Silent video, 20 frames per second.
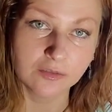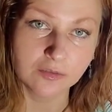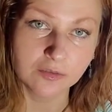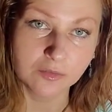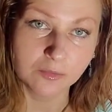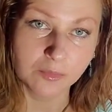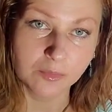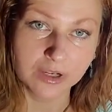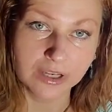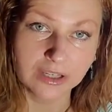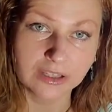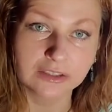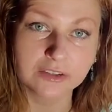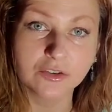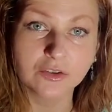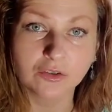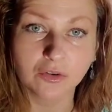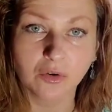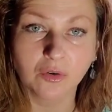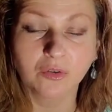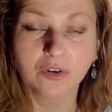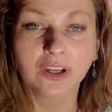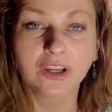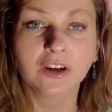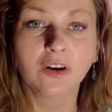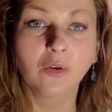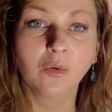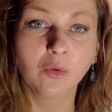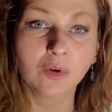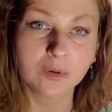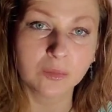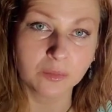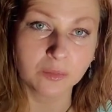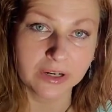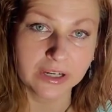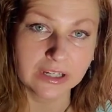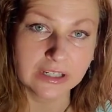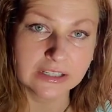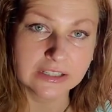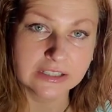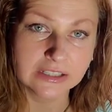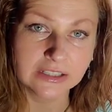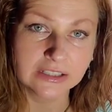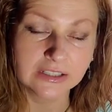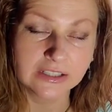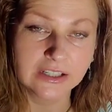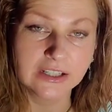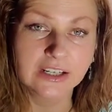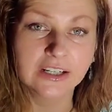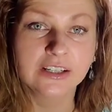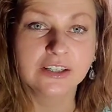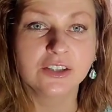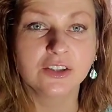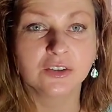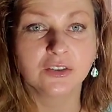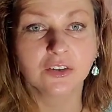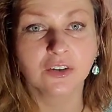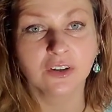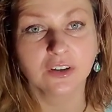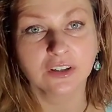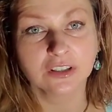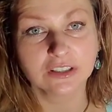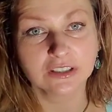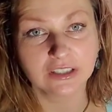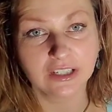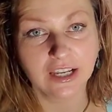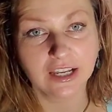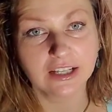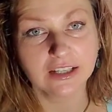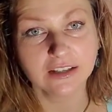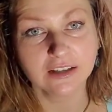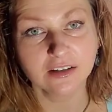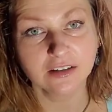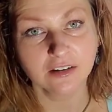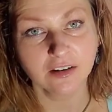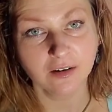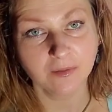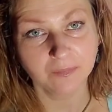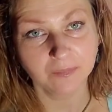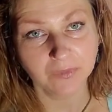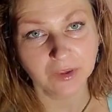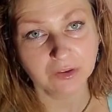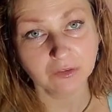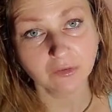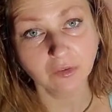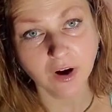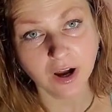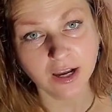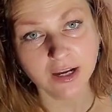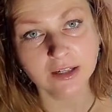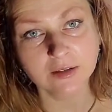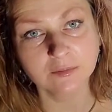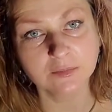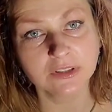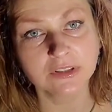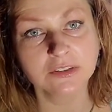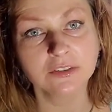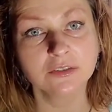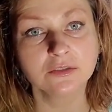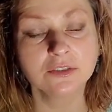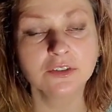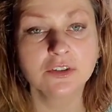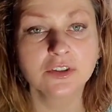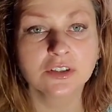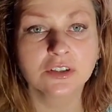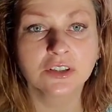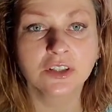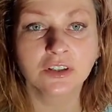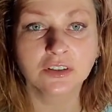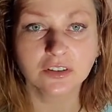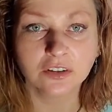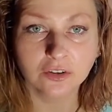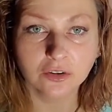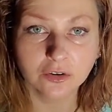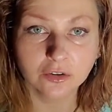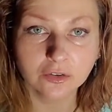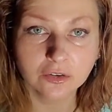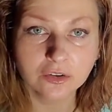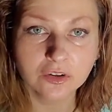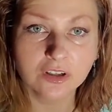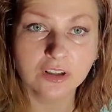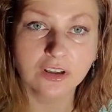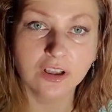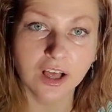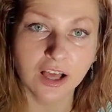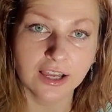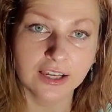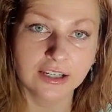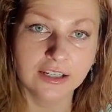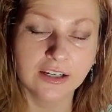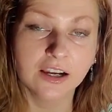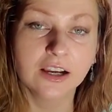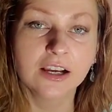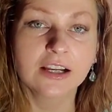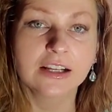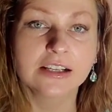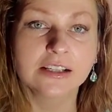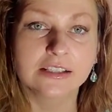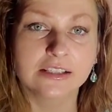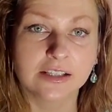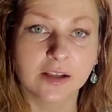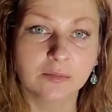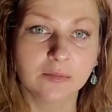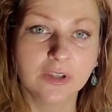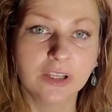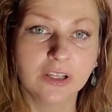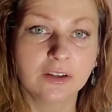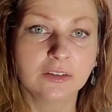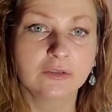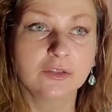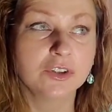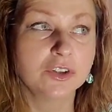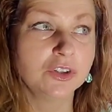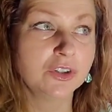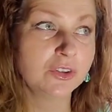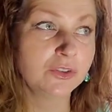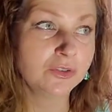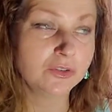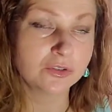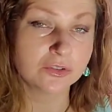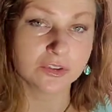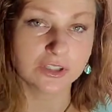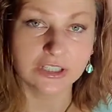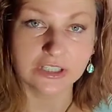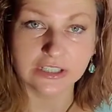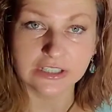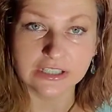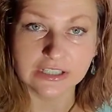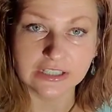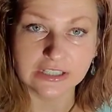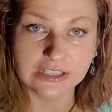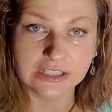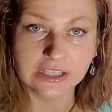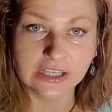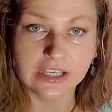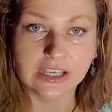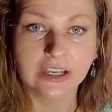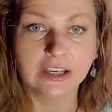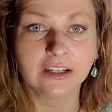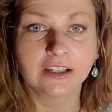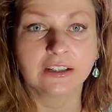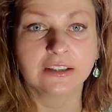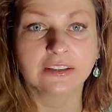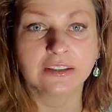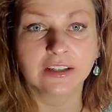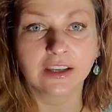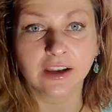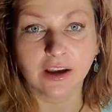make a drawing or painting, to create the environment which is gonna look like something what you already see, and